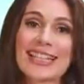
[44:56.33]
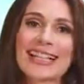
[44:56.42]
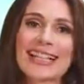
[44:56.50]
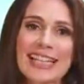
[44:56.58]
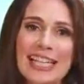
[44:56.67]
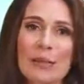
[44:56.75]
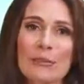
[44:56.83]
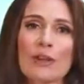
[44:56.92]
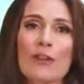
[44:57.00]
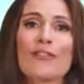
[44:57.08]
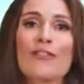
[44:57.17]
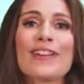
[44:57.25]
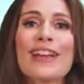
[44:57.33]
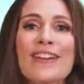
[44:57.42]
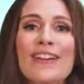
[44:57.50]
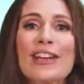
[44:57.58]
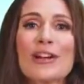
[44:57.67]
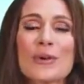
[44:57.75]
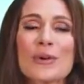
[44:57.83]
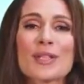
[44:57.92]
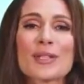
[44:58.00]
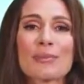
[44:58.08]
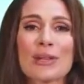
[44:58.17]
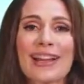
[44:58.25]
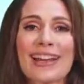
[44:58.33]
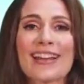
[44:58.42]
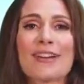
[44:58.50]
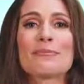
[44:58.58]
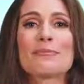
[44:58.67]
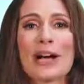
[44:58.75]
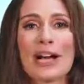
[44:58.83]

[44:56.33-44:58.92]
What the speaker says: to claim your very own supply of